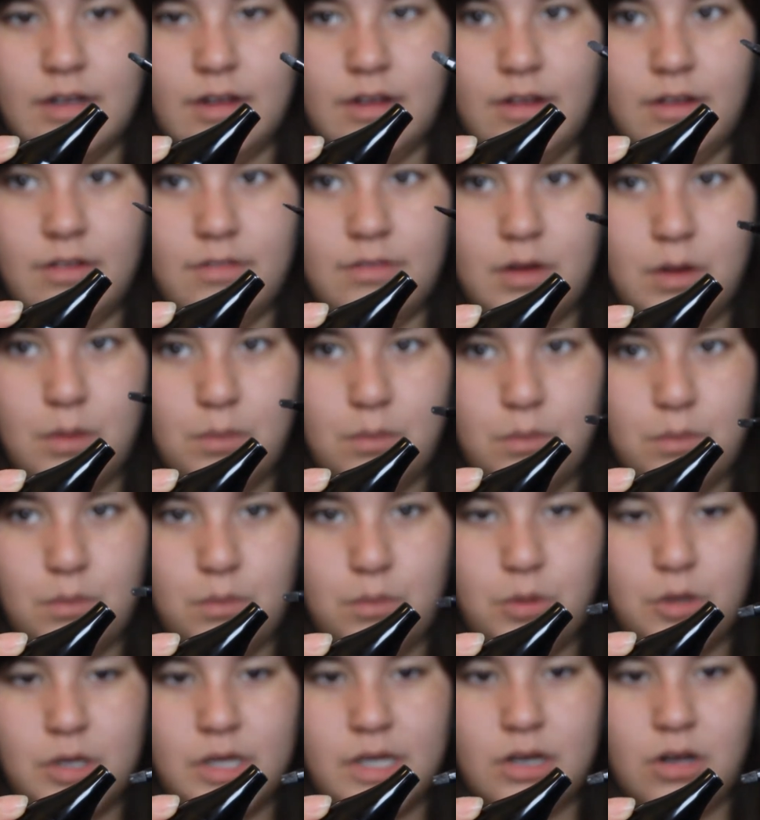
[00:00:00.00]
of
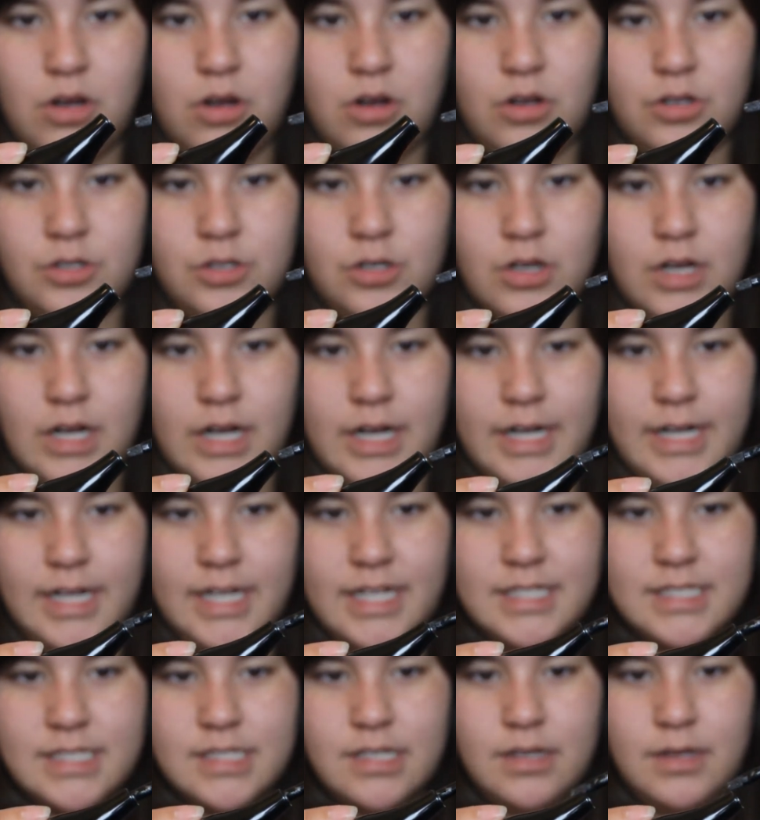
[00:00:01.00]
put it on your
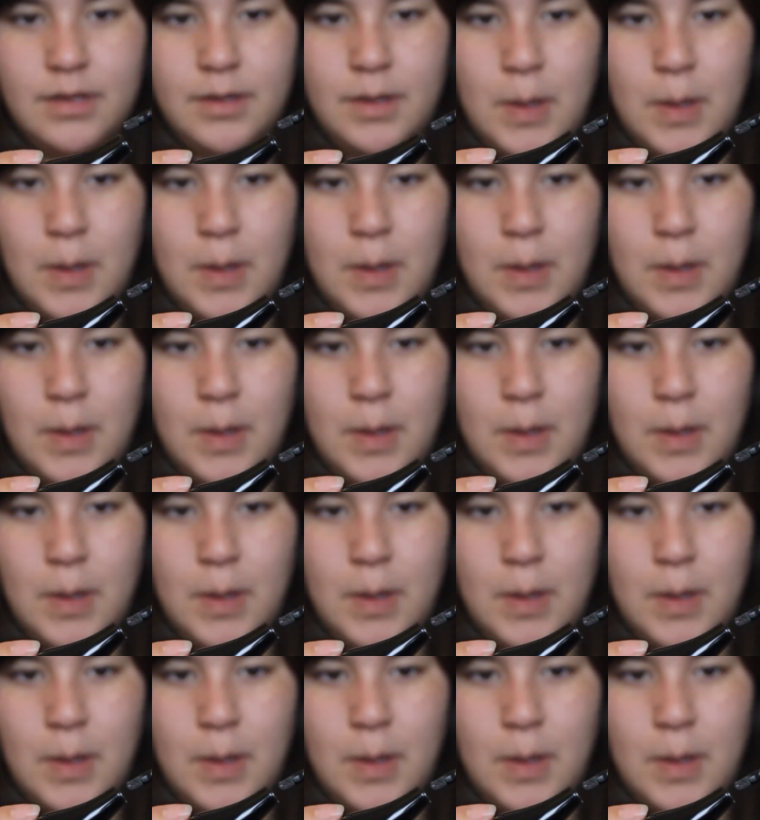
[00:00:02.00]
eyes.